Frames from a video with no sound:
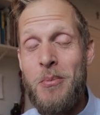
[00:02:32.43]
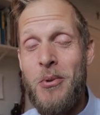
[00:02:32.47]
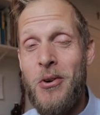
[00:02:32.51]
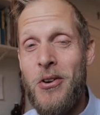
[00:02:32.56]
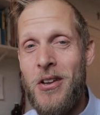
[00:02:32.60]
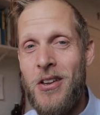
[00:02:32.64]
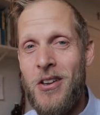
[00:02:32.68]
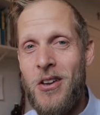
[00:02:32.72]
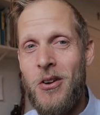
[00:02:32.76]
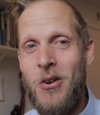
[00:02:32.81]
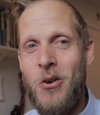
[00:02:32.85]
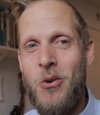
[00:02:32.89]

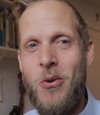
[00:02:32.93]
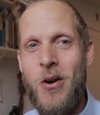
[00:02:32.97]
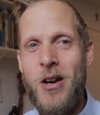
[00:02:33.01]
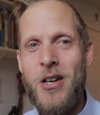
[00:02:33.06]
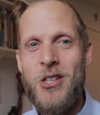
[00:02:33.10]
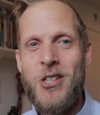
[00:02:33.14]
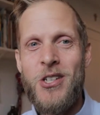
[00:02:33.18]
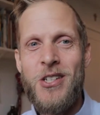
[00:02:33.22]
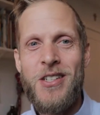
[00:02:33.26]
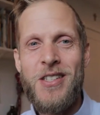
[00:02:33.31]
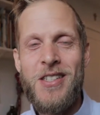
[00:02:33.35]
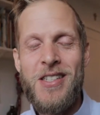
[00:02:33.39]
putting your
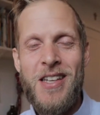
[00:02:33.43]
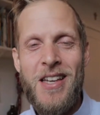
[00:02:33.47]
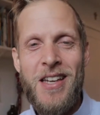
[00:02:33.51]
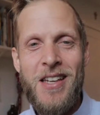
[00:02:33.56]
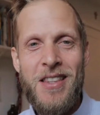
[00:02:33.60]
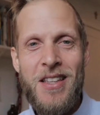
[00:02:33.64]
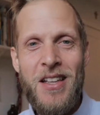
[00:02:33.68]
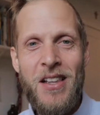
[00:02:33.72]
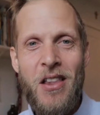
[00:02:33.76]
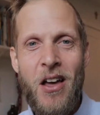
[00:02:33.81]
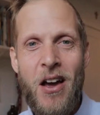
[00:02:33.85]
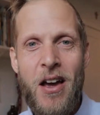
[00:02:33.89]
questions in
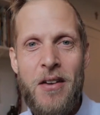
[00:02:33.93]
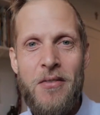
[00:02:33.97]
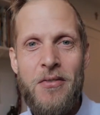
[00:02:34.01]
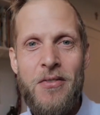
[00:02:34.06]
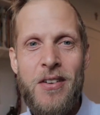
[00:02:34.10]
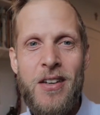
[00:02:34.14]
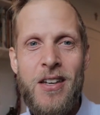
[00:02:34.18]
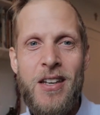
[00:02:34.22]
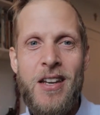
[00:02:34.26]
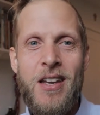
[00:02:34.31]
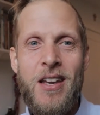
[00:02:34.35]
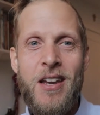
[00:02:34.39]
the live
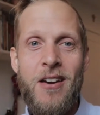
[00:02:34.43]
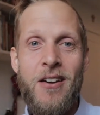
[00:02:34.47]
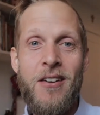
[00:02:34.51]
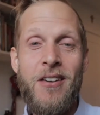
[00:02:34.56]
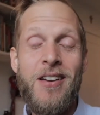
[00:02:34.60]
feed here,